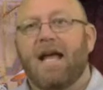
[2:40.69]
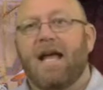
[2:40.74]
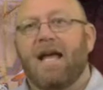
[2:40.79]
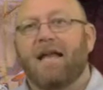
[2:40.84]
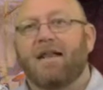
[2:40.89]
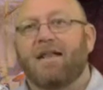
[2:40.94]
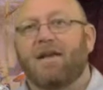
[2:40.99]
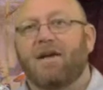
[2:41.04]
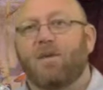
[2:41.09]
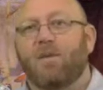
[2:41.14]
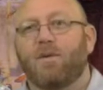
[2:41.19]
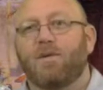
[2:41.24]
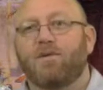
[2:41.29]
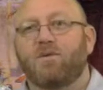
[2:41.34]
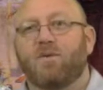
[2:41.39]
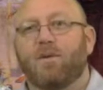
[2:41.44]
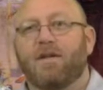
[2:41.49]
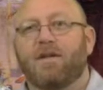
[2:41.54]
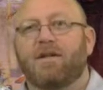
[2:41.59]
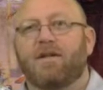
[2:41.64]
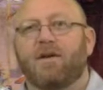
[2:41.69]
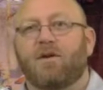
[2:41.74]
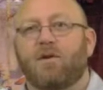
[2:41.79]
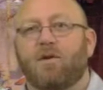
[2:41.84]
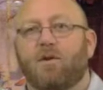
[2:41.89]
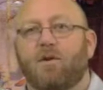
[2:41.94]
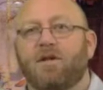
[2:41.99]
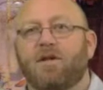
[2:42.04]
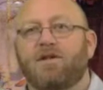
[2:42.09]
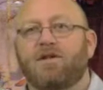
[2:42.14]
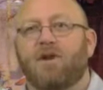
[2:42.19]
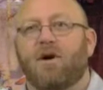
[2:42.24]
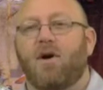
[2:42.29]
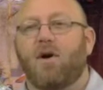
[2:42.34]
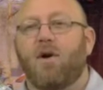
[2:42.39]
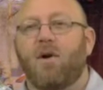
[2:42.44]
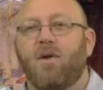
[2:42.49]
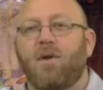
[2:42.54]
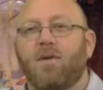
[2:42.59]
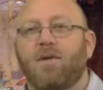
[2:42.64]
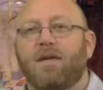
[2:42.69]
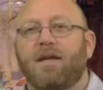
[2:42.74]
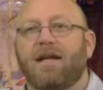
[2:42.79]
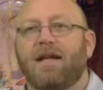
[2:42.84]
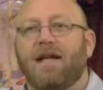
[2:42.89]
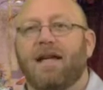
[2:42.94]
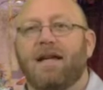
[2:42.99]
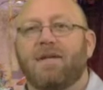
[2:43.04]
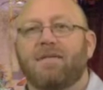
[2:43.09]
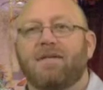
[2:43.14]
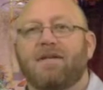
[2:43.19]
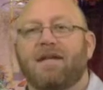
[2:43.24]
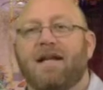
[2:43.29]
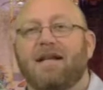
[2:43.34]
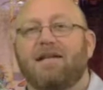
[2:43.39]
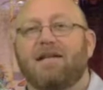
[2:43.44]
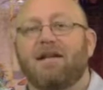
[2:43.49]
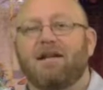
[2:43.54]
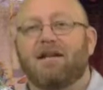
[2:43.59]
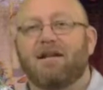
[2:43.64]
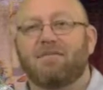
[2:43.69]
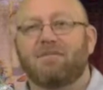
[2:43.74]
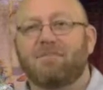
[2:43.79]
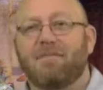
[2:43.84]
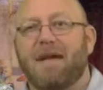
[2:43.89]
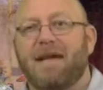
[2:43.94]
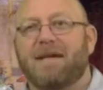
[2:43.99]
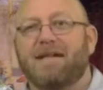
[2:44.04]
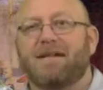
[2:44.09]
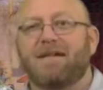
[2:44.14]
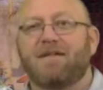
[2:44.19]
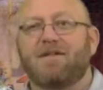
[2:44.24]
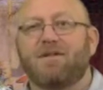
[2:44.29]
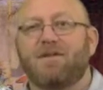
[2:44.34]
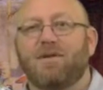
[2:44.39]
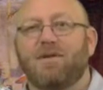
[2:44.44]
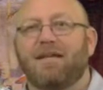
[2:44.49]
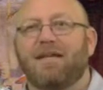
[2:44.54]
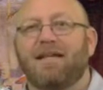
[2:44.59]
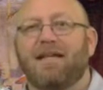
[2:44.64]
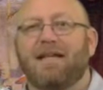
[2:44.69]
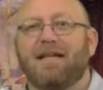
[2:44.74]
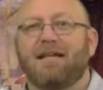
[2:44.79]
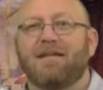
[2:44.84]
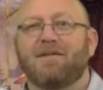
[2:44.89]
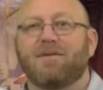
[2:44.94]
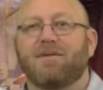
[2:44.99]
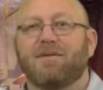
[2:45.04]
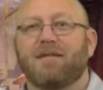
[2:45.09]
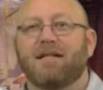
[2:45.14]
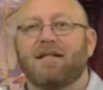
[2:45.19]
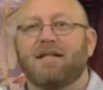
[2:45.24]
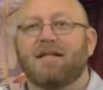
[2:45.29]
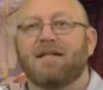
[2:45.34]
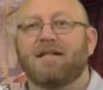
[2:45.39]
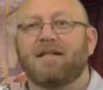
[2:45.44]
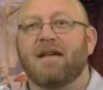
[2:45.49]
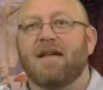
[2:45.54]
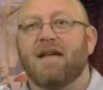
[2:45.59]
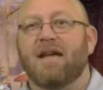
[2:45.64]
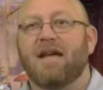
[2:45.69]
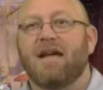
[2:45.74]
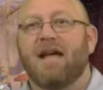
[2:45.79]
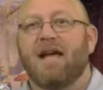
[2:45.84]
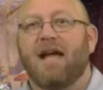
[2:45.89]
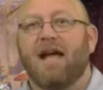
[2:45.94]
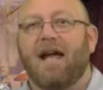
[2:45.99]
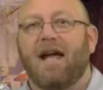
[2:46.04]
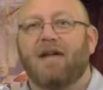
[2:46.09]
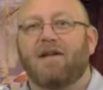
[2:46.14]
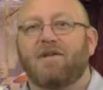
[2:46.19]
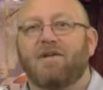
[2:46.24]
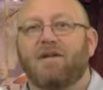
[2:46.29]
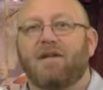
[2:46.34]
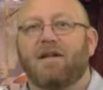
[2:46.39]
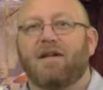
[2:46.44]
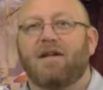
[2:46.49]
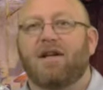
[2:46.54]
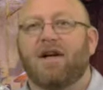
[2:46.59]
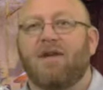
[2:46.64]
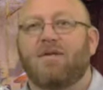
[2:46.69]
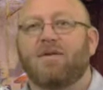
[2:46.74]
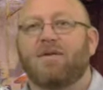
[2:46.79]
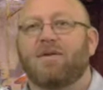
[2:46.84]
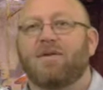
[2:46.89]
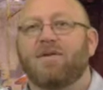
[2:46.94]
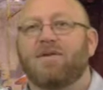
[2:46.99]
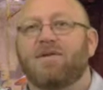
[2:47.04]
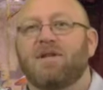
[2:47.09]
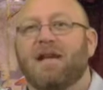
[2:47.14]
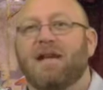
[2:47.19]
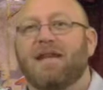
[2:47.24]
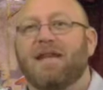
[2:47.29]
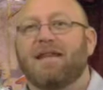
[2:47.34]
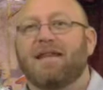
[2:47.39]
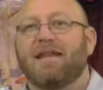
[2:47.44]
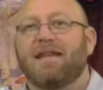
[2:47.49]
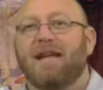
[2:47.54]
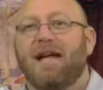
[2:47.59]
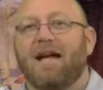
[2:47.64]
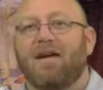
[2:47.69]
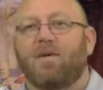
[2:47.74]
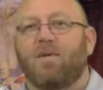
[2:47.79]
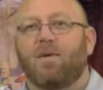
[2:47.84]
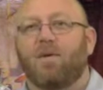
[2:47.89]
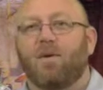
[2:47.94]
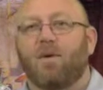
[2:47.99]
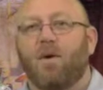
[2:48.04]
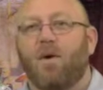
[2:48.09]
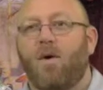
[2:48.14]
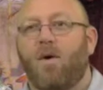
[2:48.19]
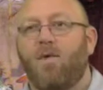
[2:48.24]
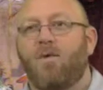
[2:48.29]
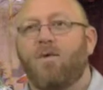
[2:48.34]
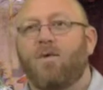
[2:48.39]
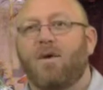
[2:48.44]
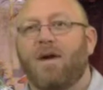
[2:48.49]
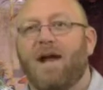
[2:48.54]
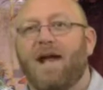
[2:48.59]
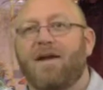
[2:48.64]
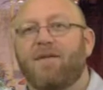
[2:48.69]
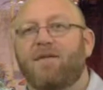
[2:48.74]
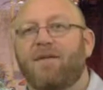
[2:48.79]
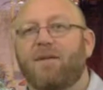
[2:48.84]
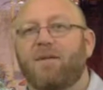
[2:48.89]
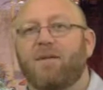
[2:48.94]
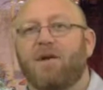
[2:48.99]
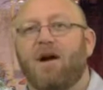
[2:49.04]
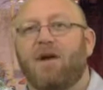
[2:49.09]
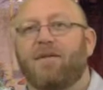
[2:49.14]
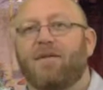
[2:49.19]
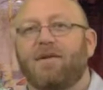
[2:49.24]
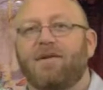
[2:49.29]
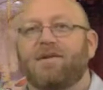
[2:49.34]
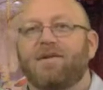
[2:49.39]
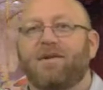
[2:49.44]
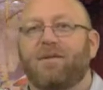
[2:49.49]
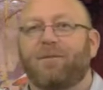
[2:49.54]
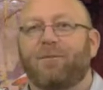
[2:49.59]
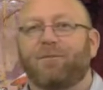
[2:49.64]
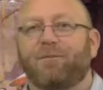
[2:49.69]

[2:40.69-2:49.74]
And there was written according to all that Haman had commanded to the king's lieutenants and to the governors that were over every province